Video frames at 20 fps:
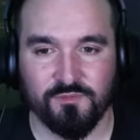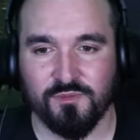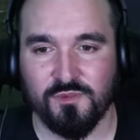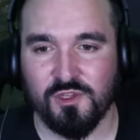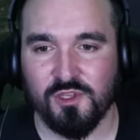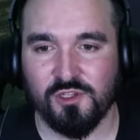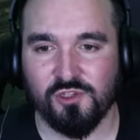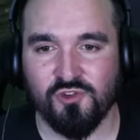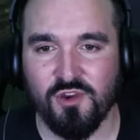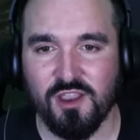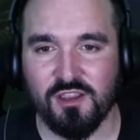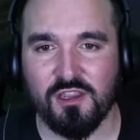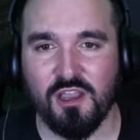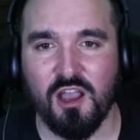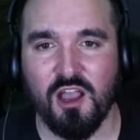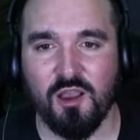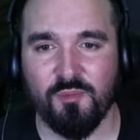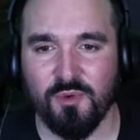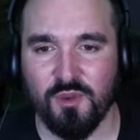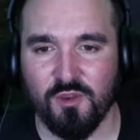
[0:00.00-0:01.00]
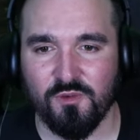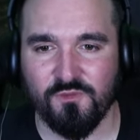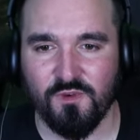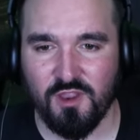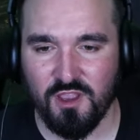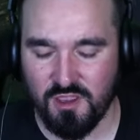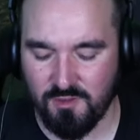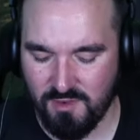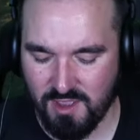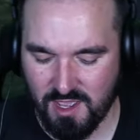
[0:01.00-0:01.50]
Track Carbo
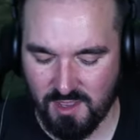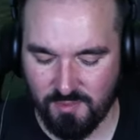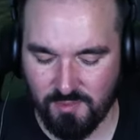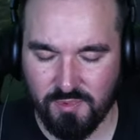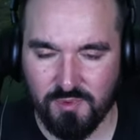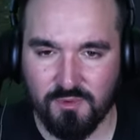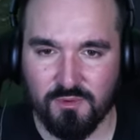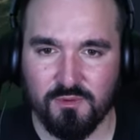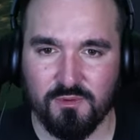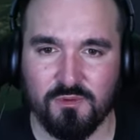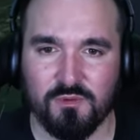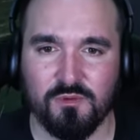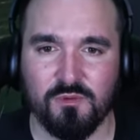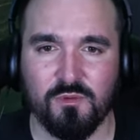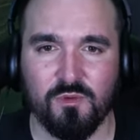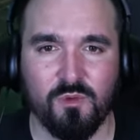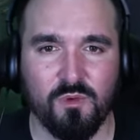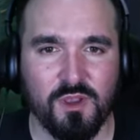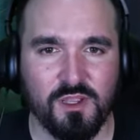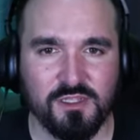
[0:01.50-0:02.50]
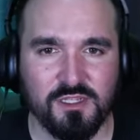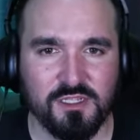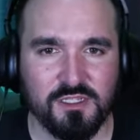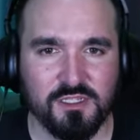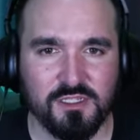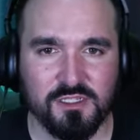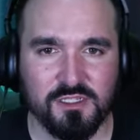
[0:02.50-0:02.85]
via map. Why did, it